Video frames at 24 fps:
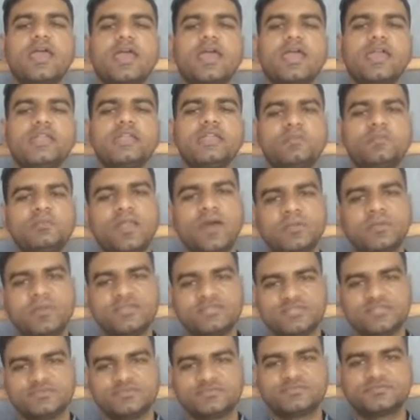in
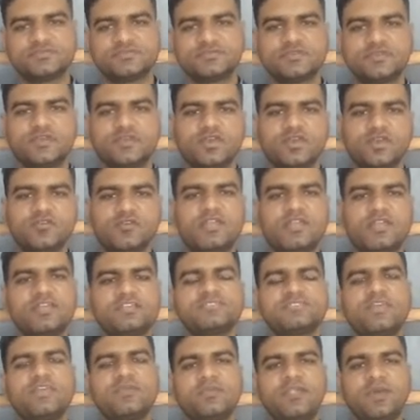inflammation, what is
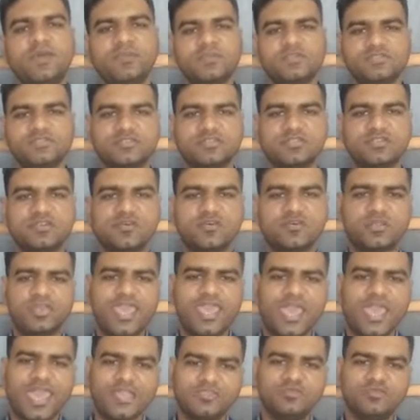the inflammation?
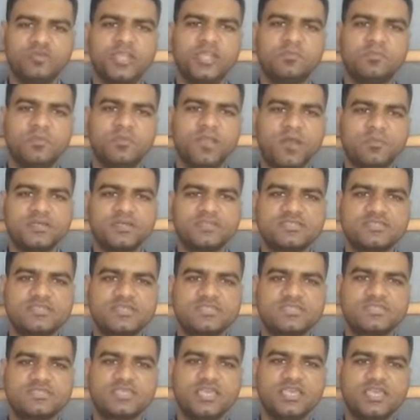Okay, actually inflammation
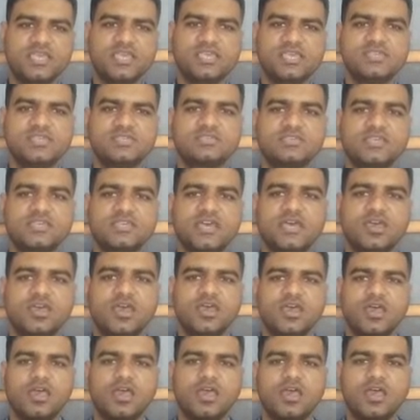is
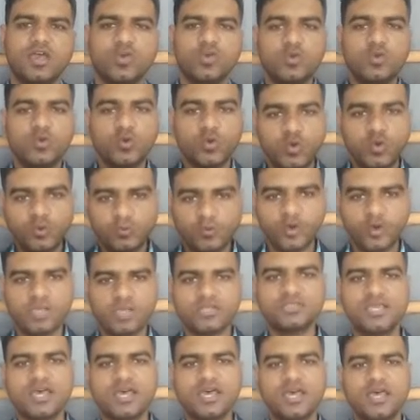good for
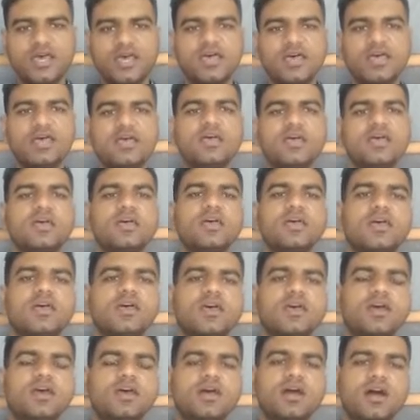the
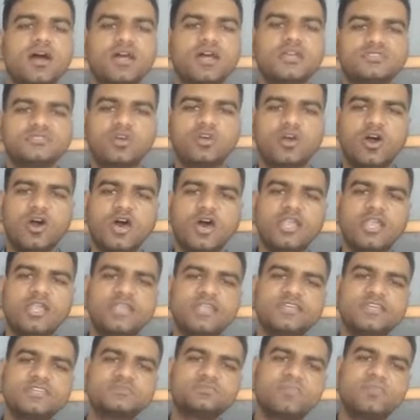us or it
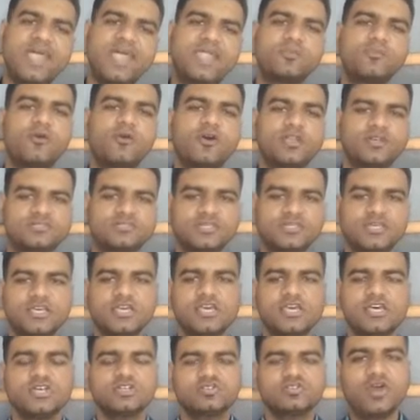is bad for us.
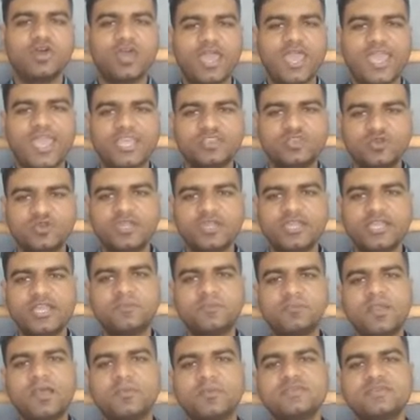So actually
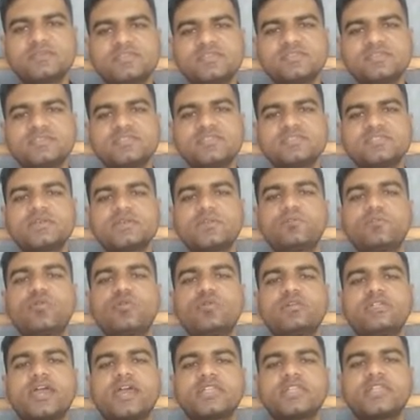inflammation is the
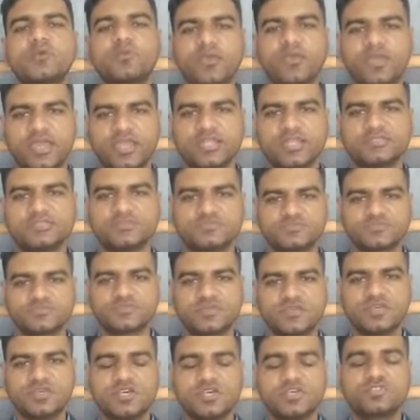protective mechanism.
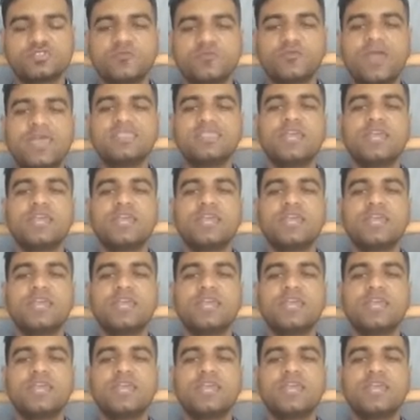So when